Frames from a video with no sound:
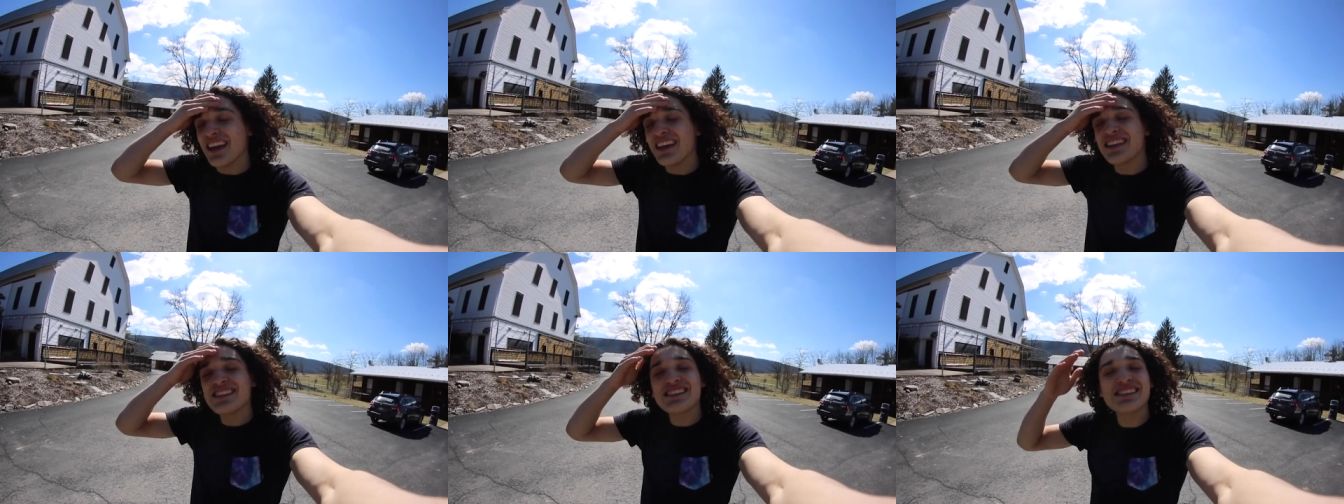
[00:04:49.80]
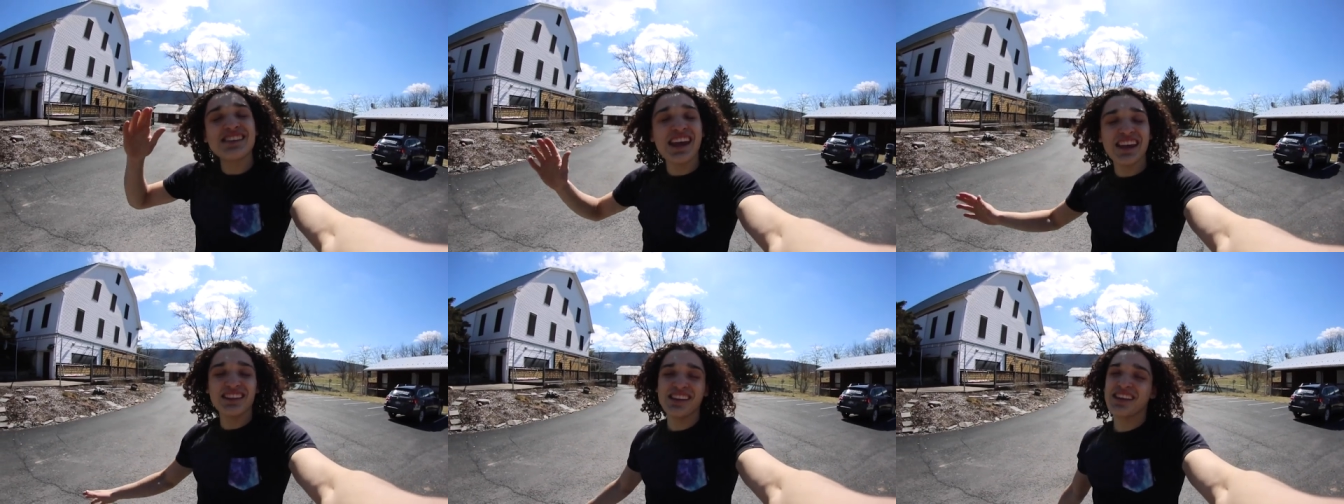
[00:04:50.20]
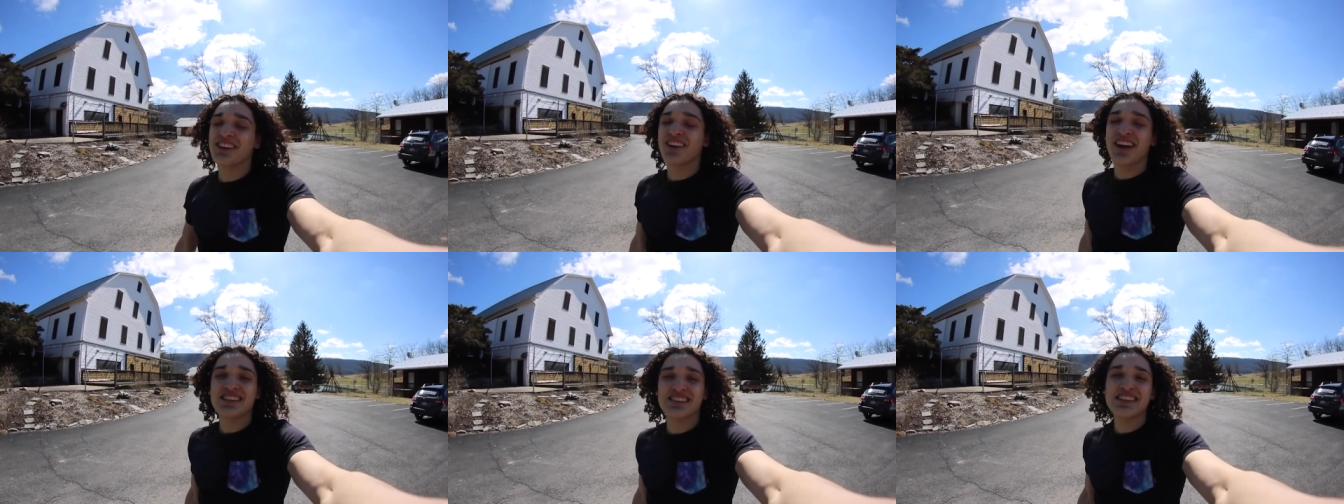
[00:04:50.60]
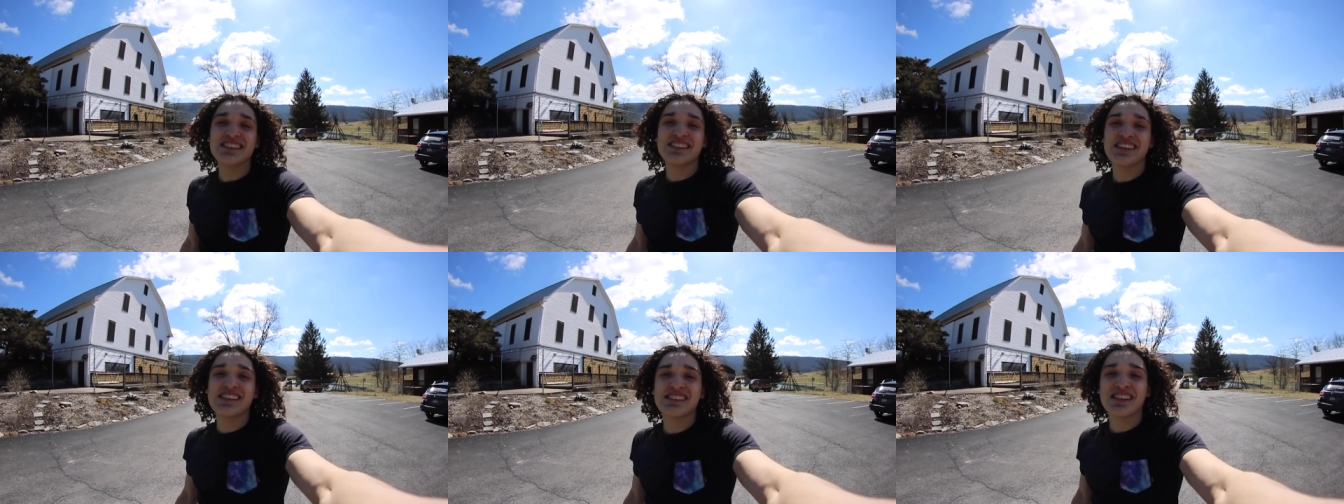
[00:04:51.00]
insanely crazy
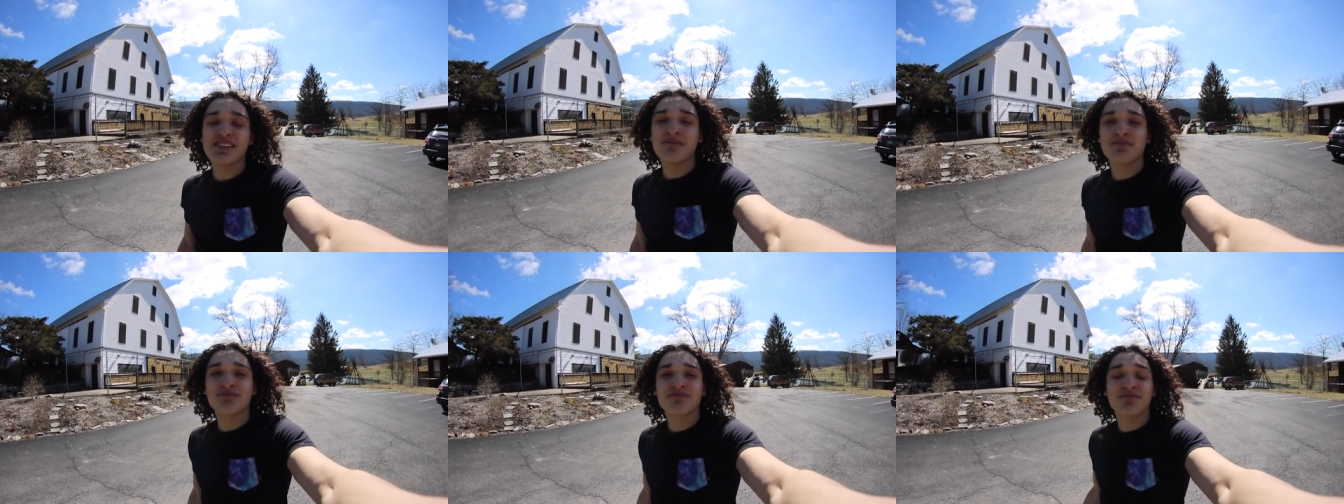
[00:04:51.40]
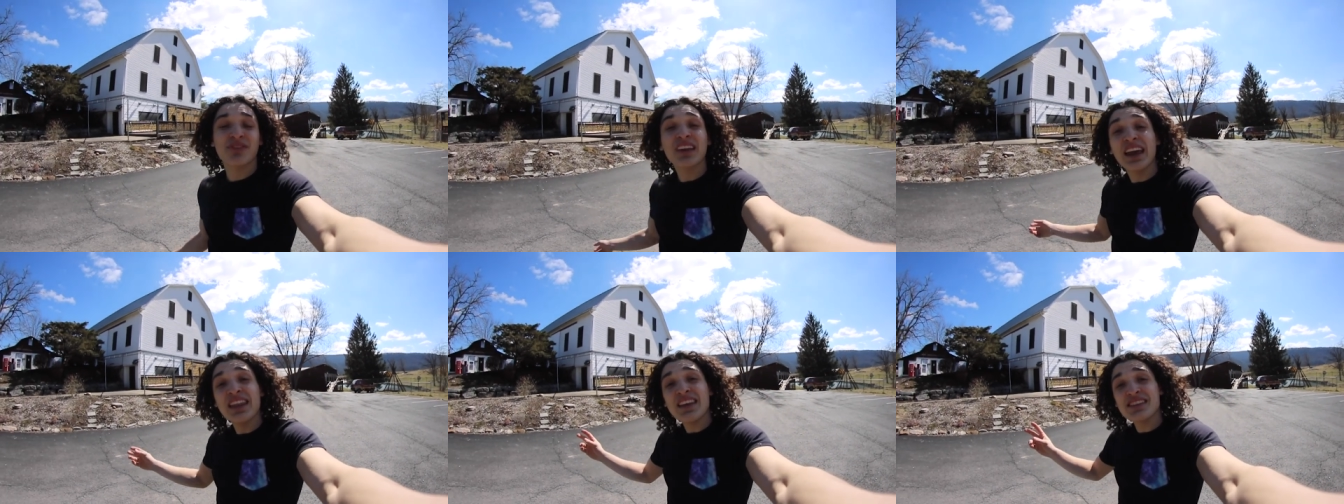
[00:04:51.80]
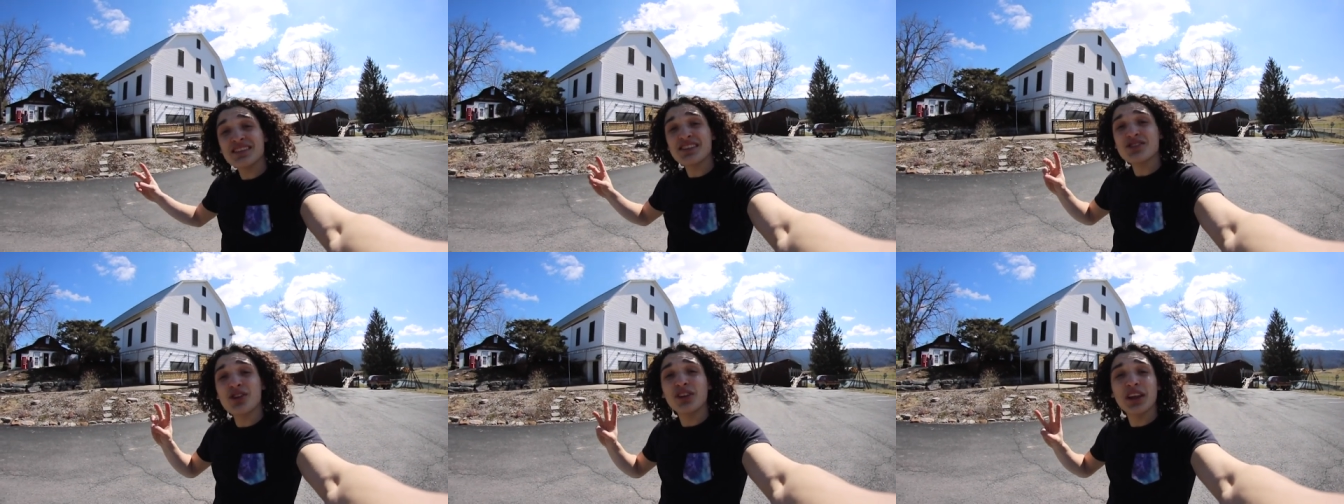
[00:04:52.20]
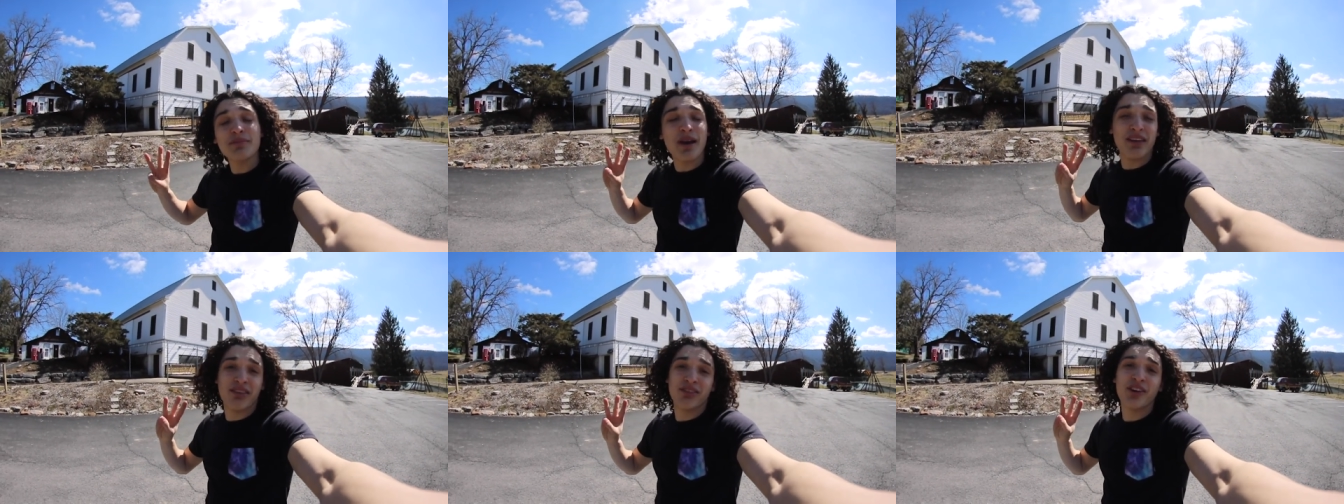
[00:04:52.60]
season. And this is only
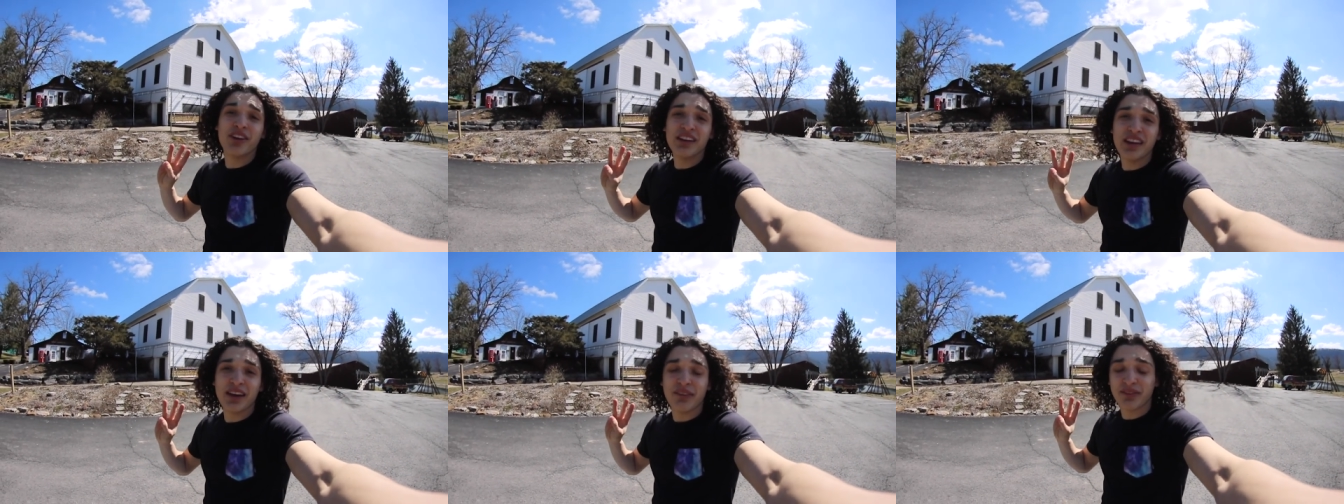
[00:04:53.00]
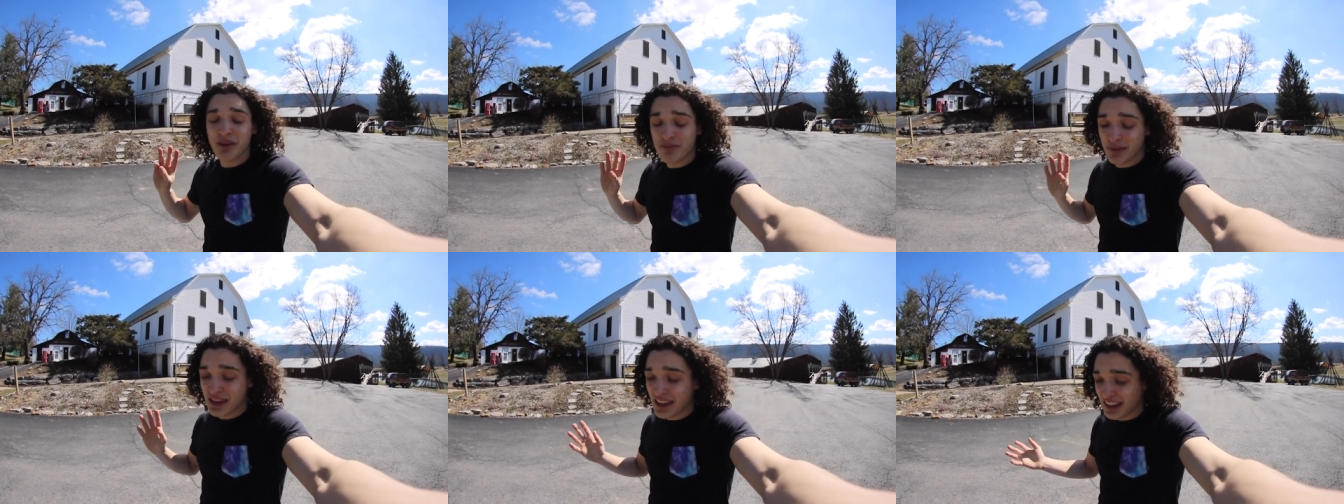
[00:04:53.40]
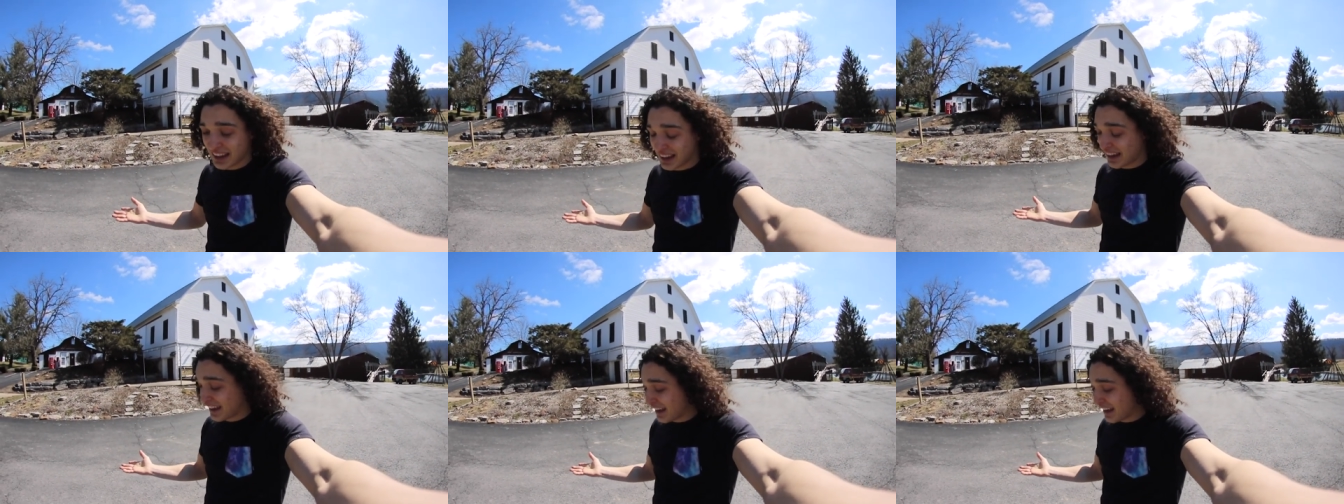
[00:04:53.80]
my third year of competing.